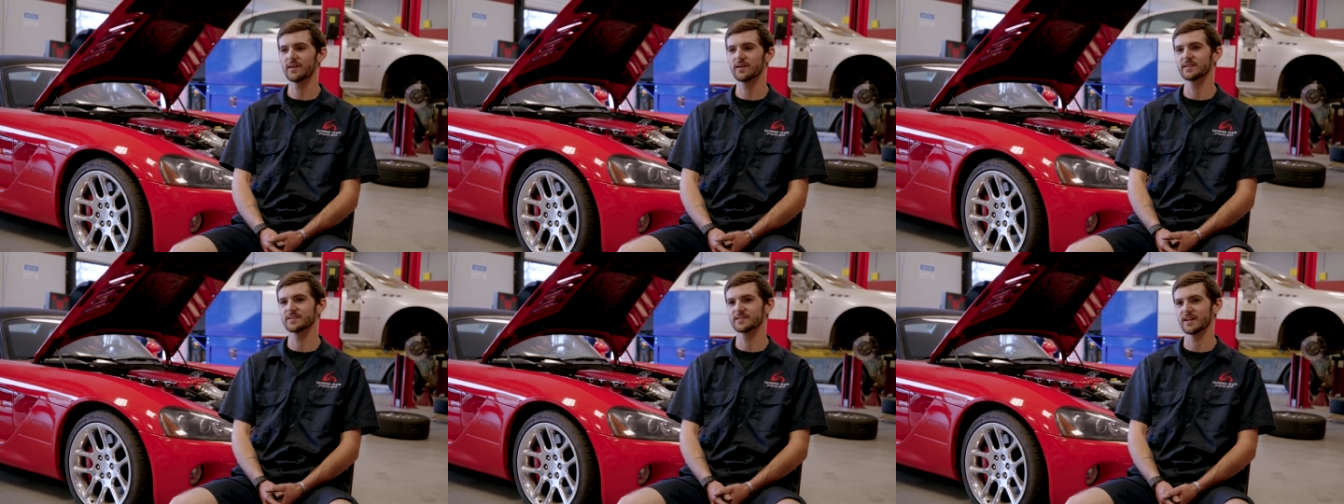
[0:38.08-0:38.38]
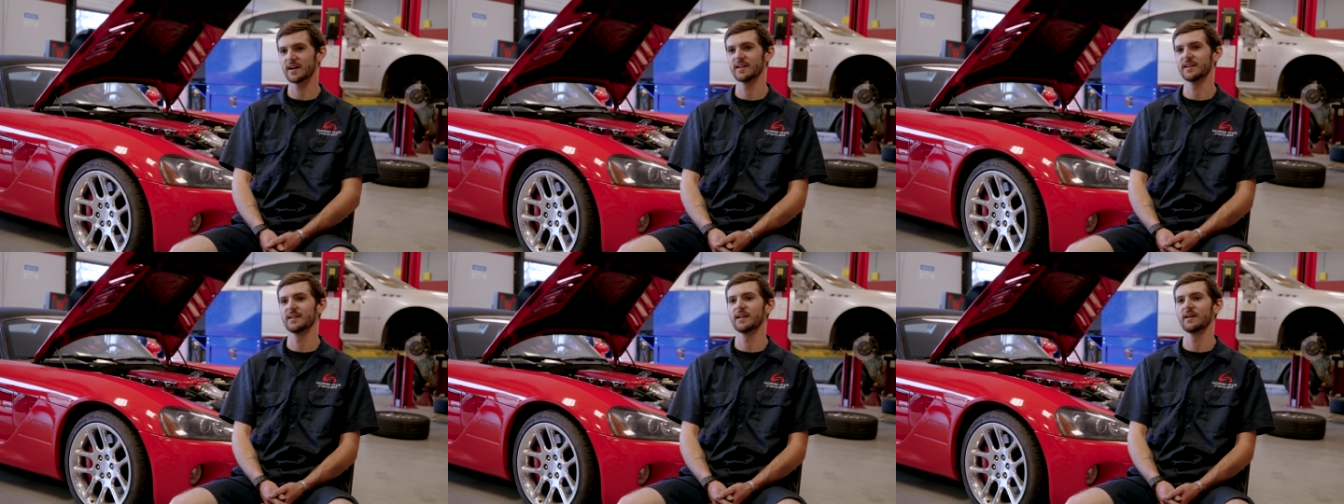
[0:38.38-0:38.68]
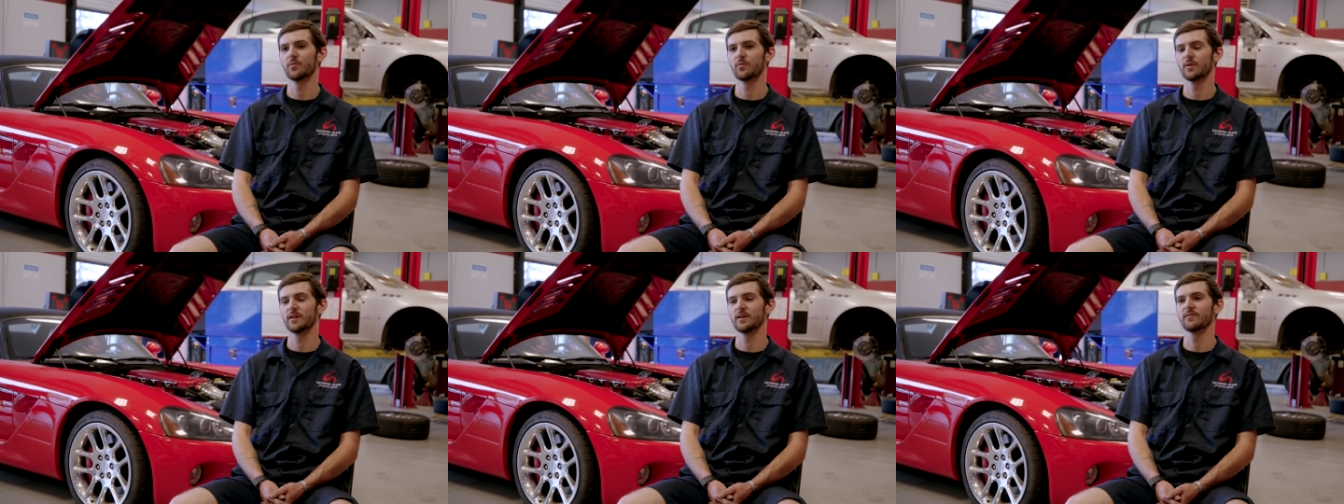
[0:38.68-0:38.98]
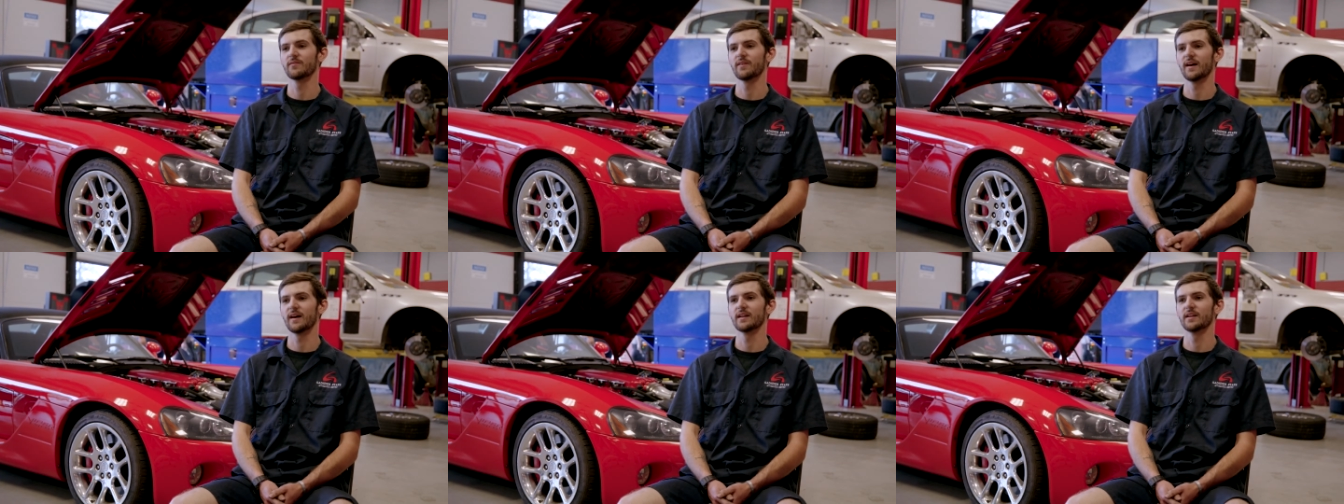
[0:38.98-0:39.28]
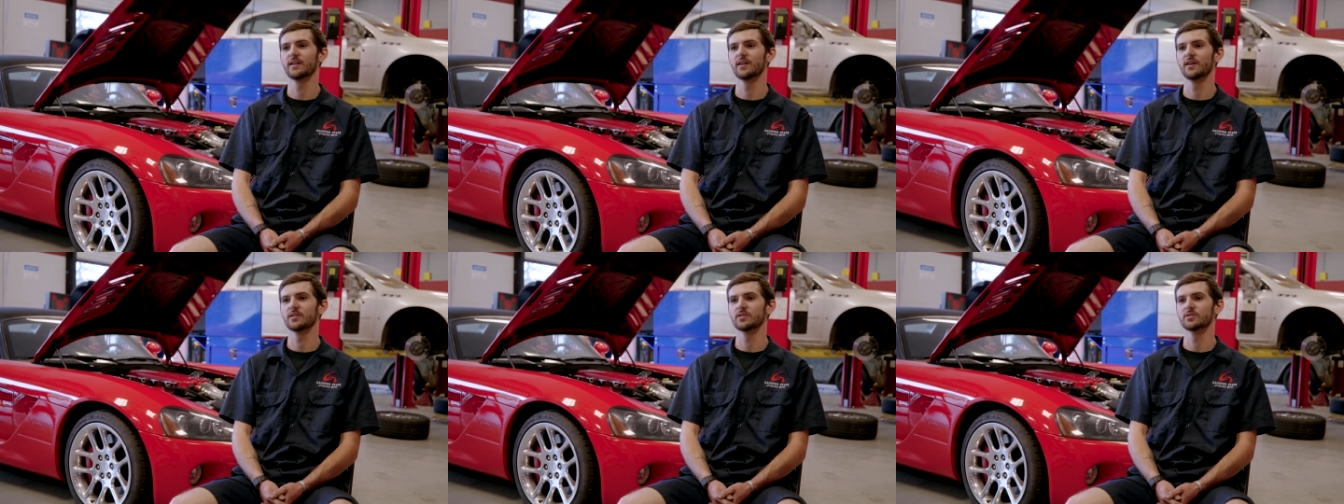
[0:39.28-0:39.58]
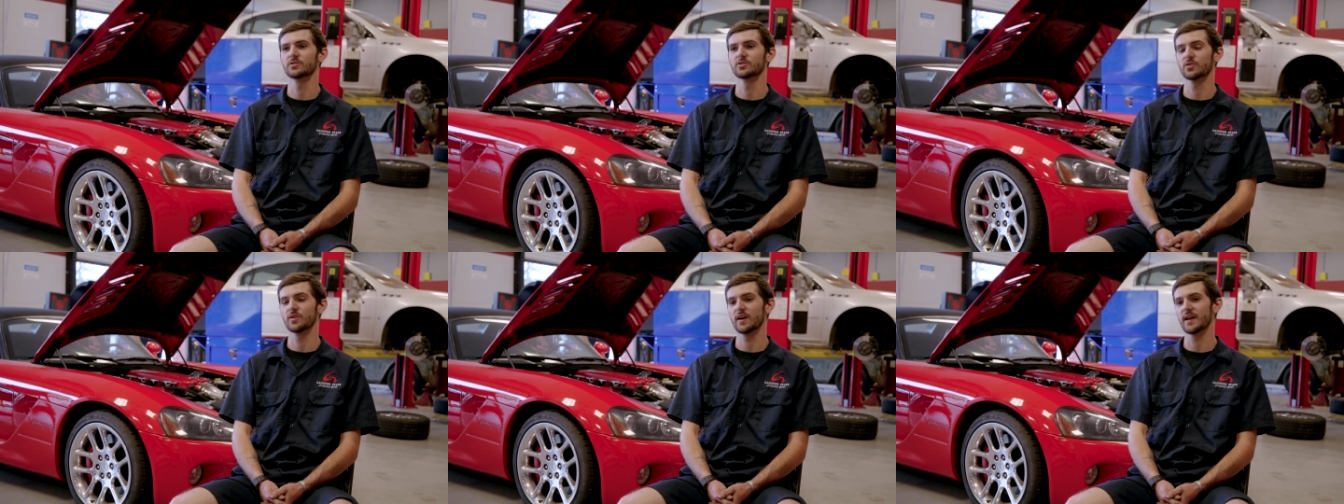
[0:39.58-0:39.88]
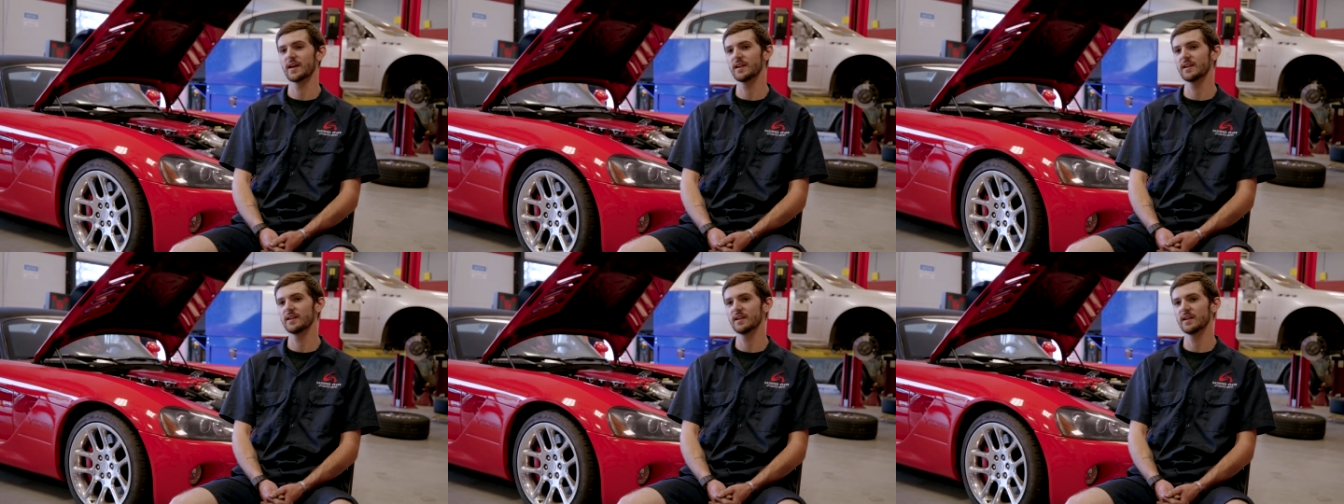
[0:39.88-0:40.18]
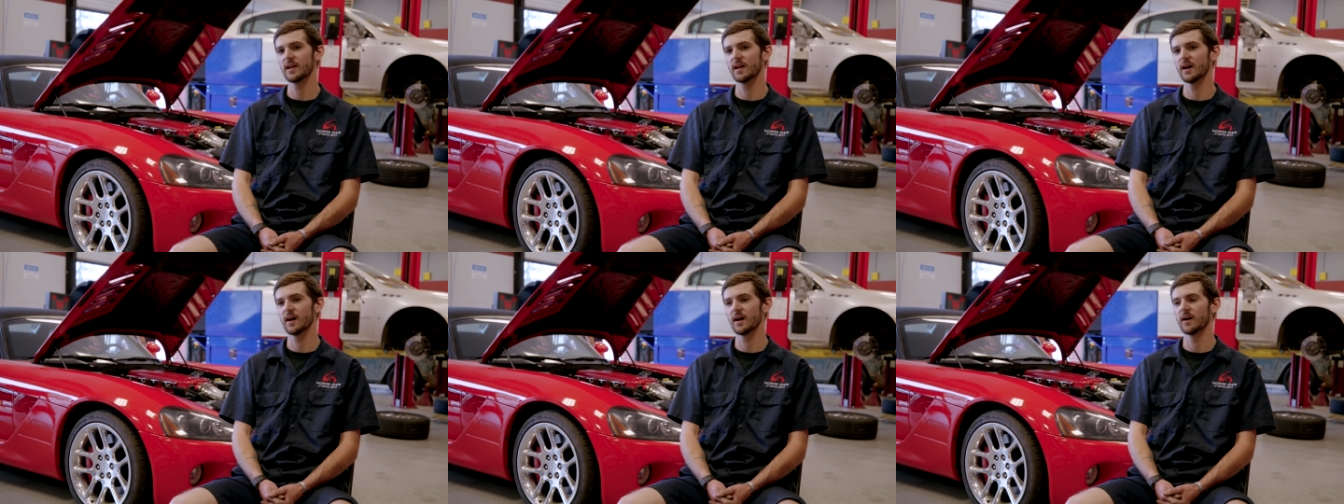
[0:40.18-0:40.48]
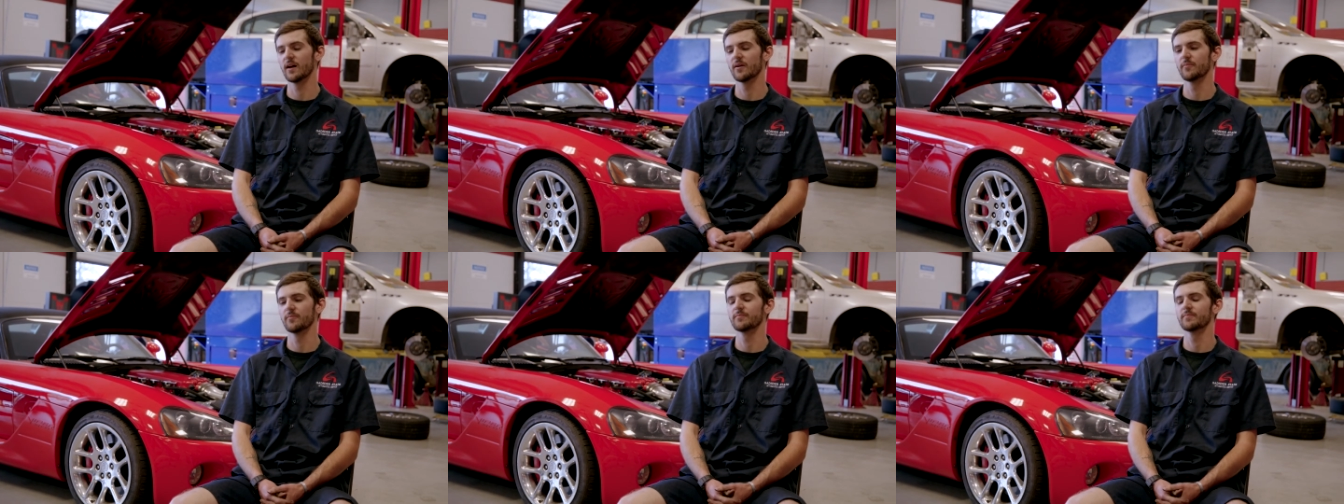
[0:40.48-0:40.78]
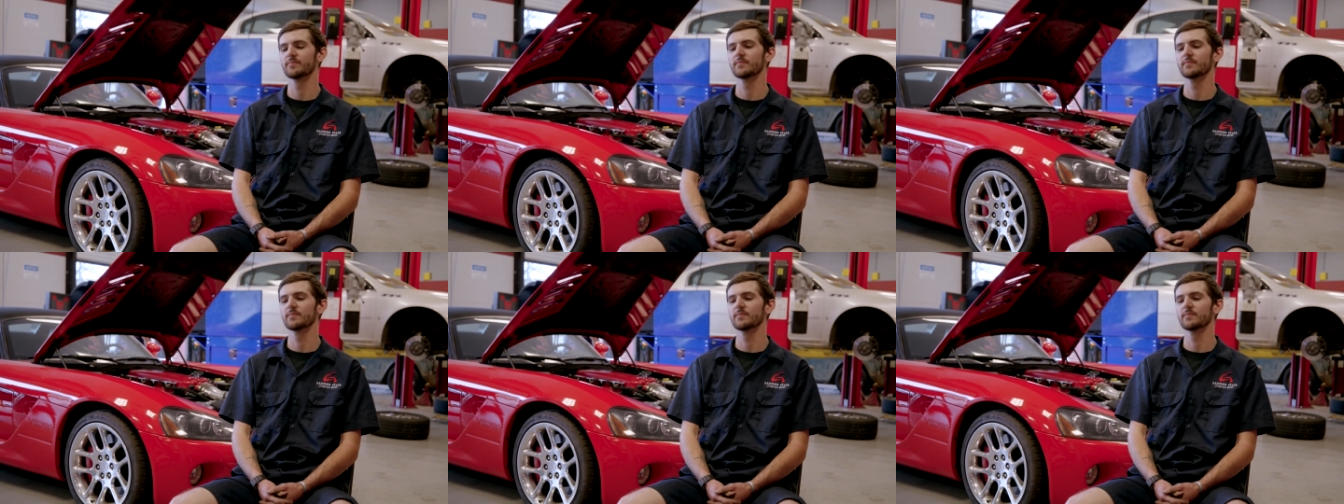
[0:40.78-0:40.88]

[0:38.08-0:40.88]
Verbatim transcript: decided I wanted to find another trade, um,